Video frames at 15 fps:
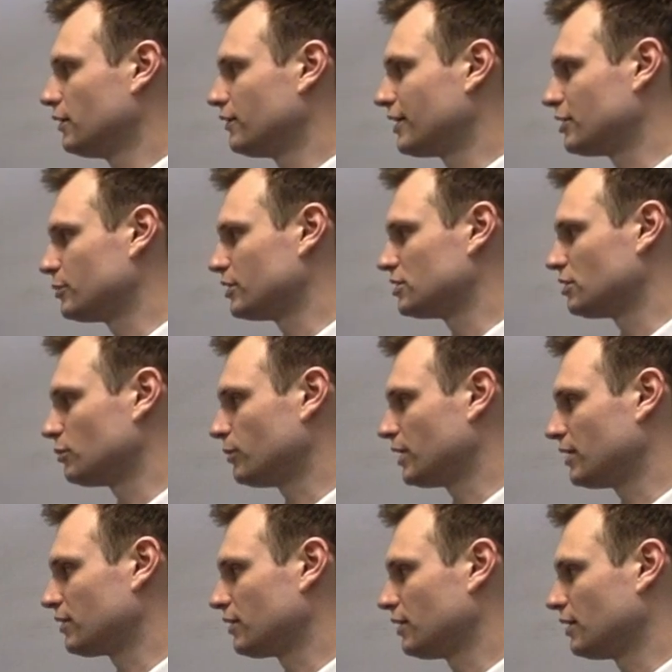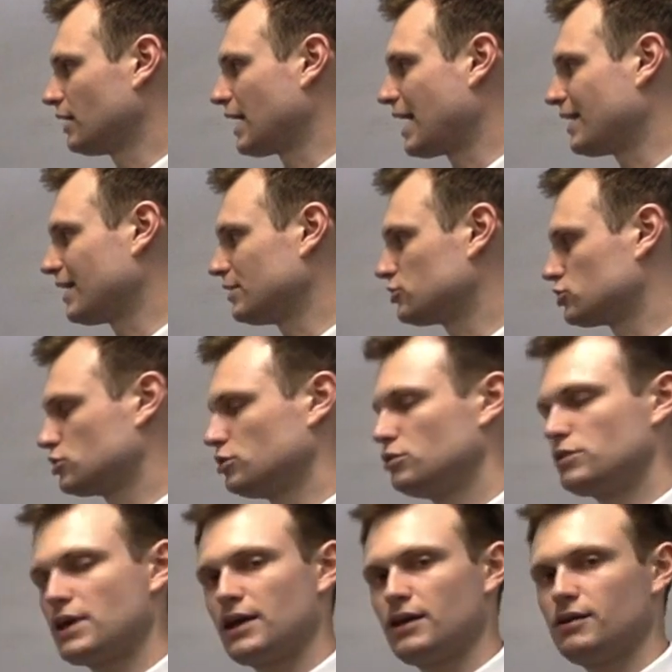Then you end up with
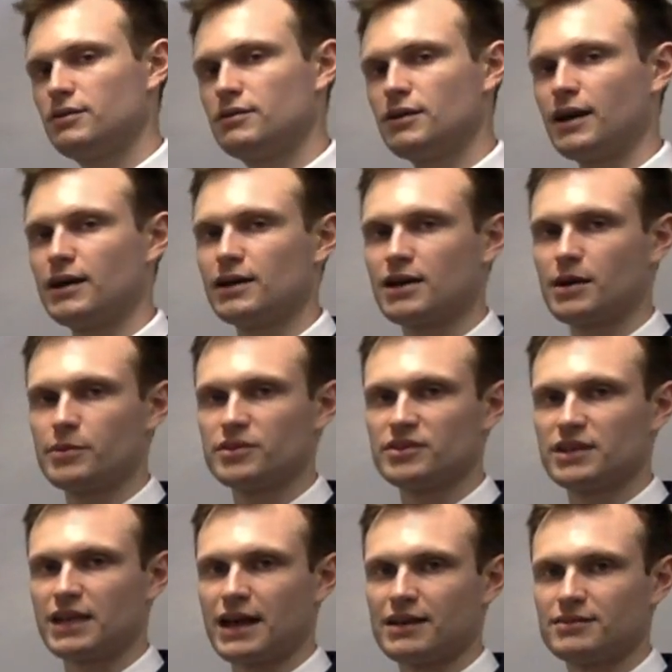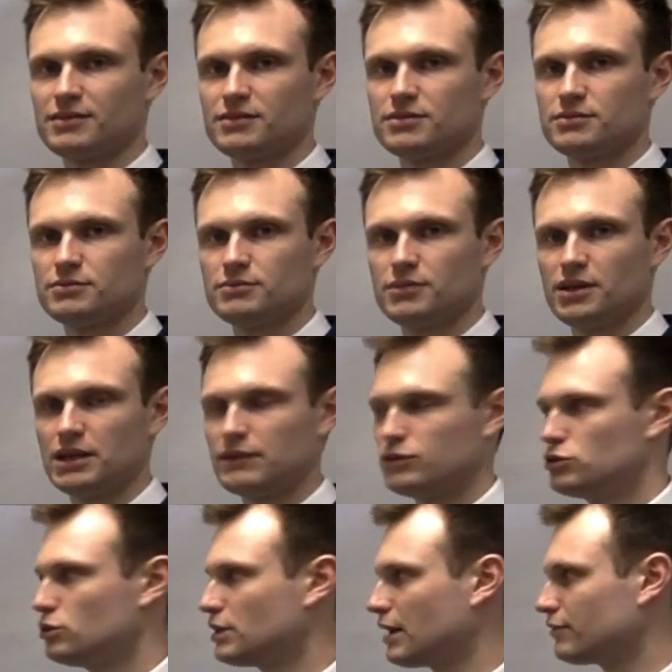NH2 there and a carboxylic acid. And if
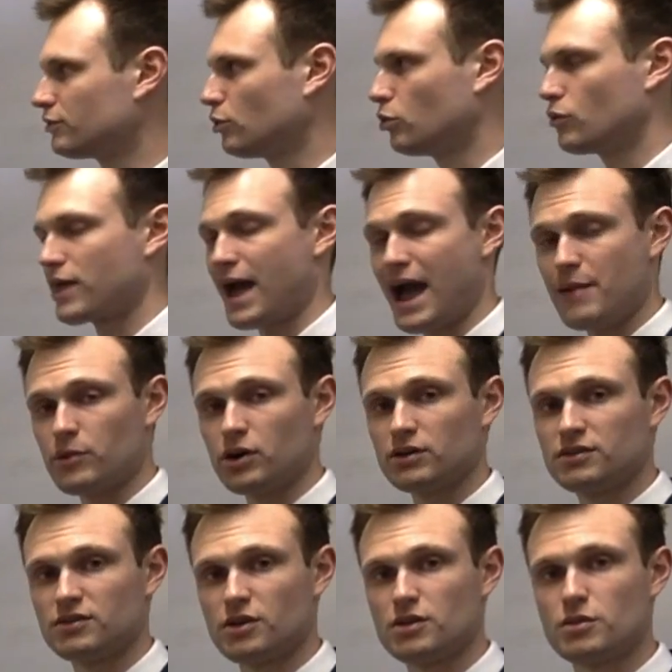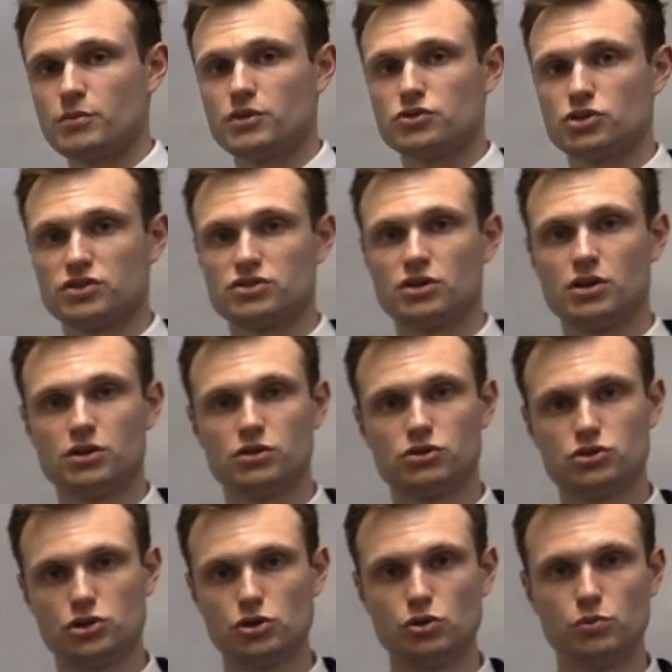you do that for all the amides, you end up with just
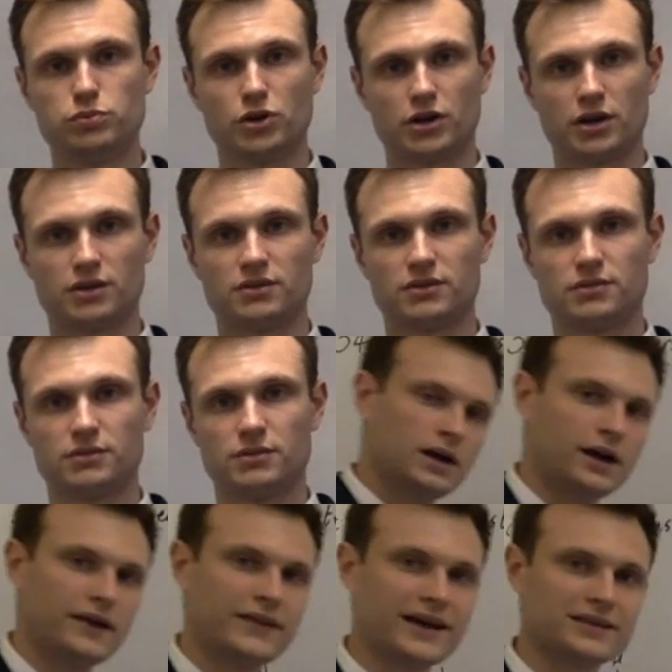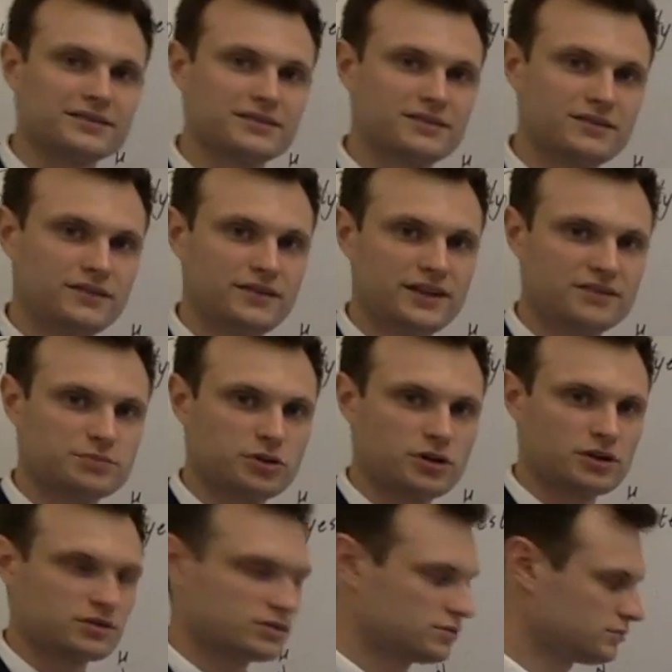two products. And that's this
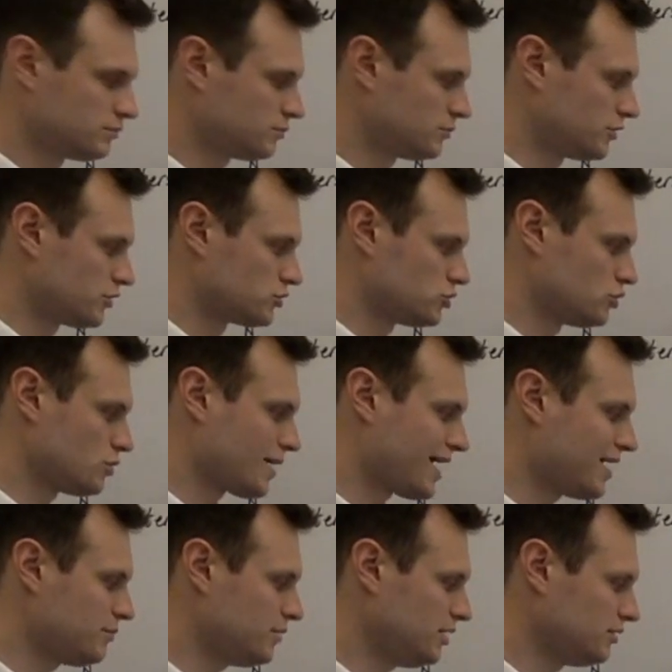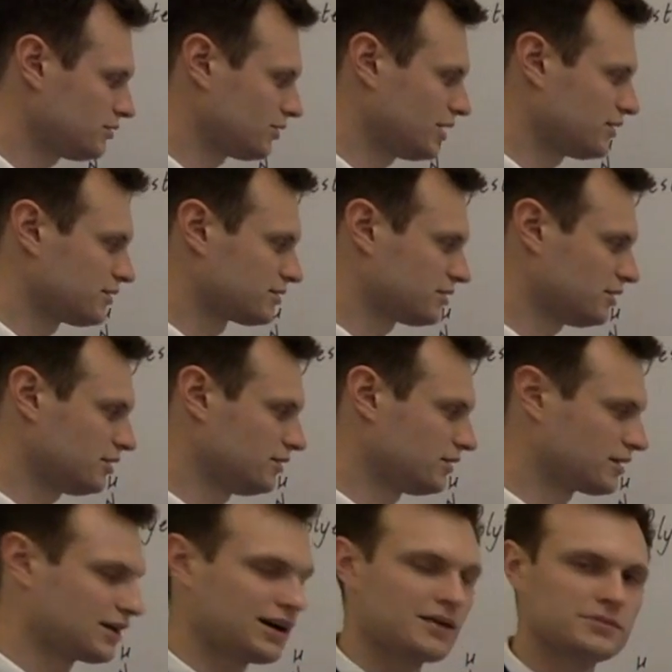product, the two amines on either side and
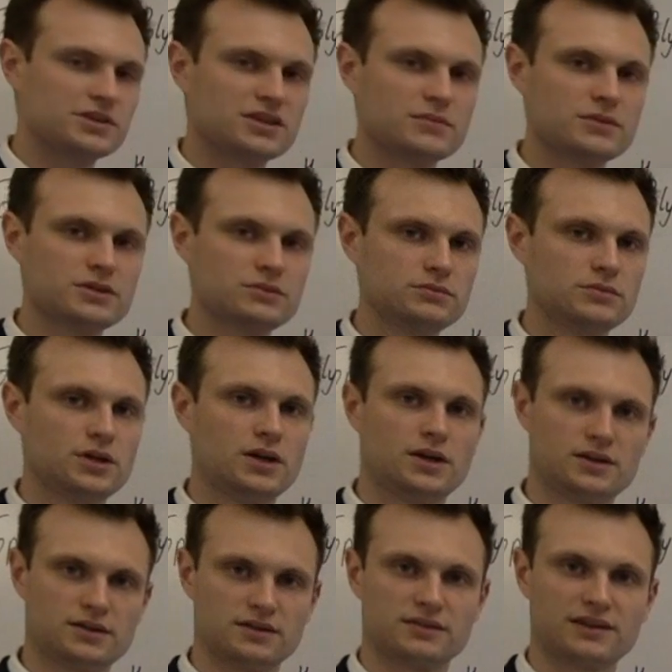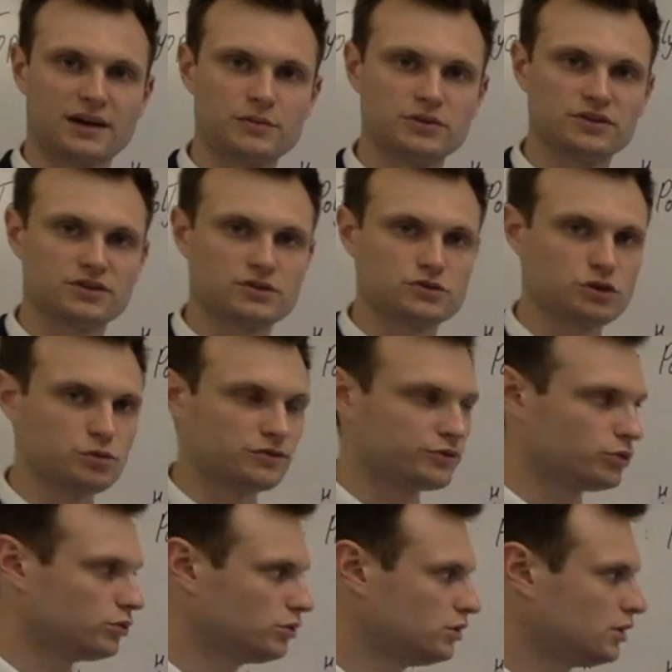the carbon in the middle, the same one as I drew
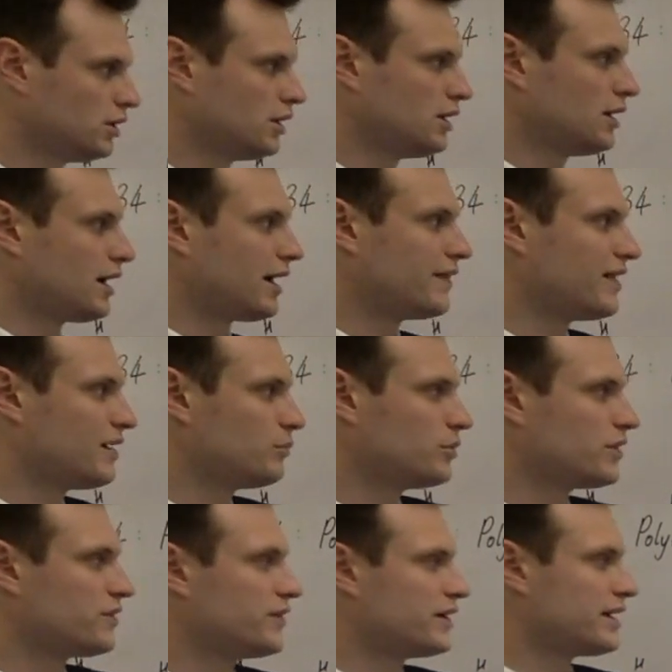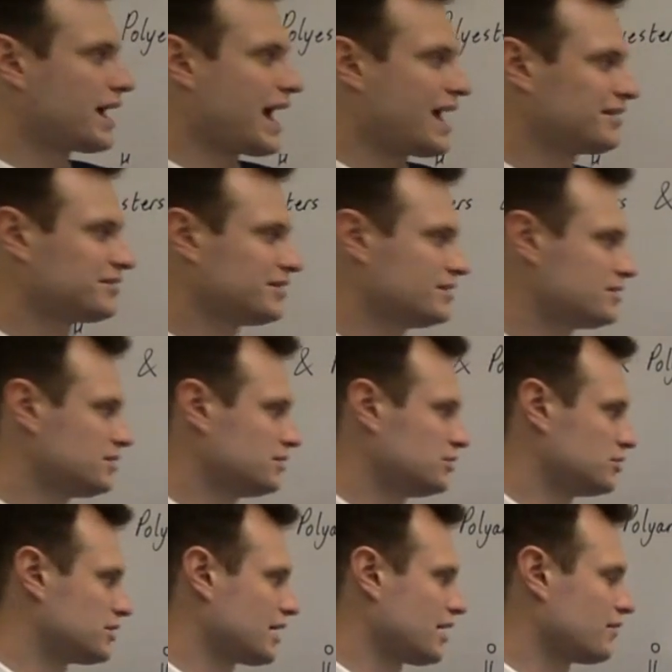before. And then with the acid,
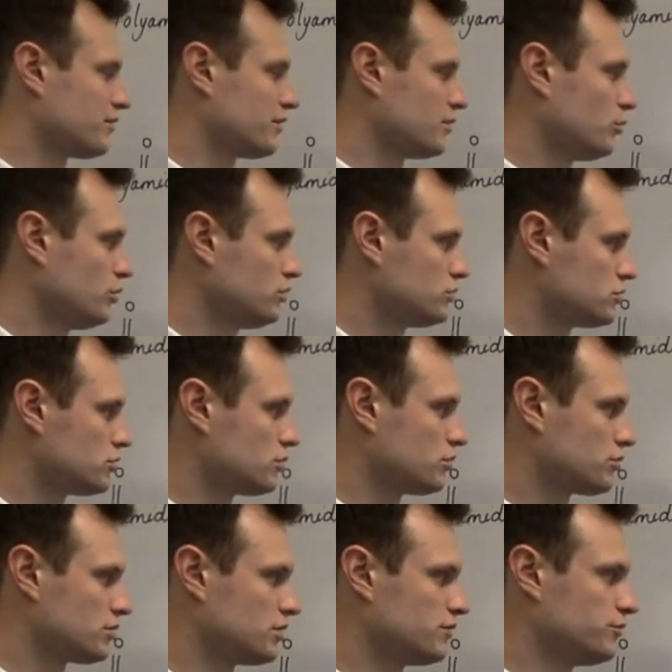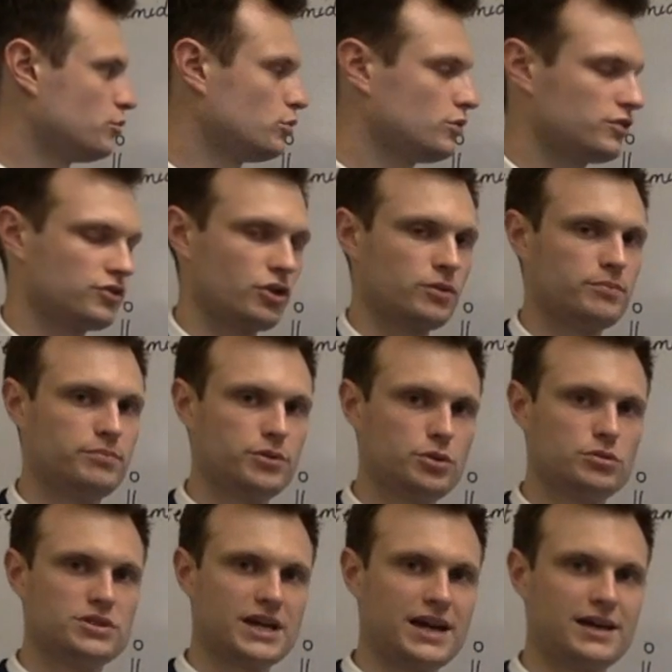you'd have 1, 2, 3, 4, so
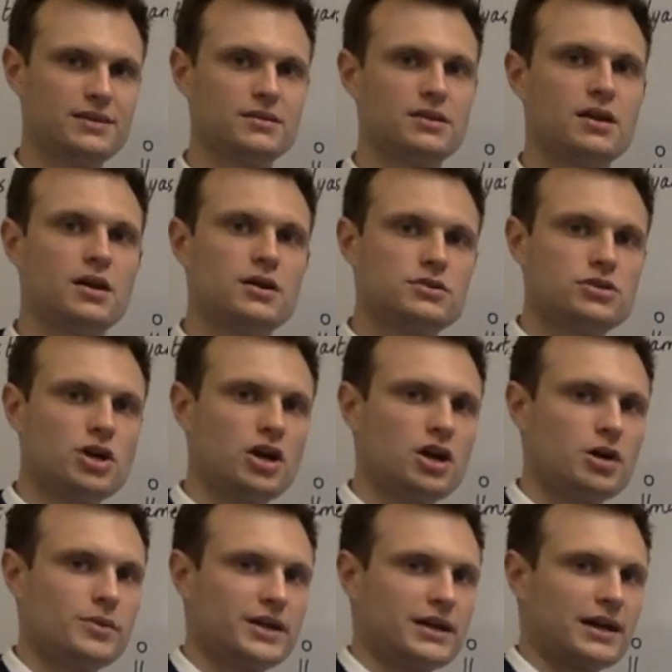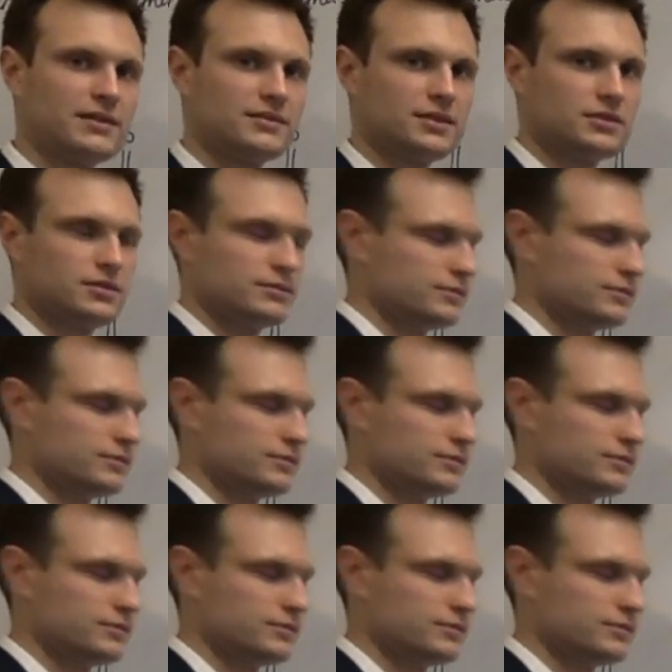butane dioic acid.